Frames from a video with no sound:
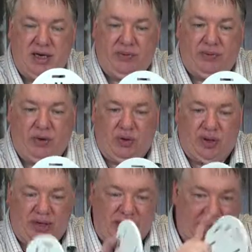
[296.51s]
for
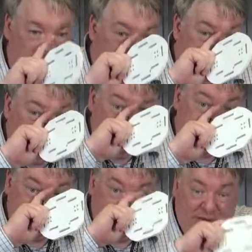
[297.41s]
the rain
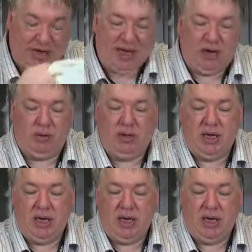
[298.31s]
to get back out,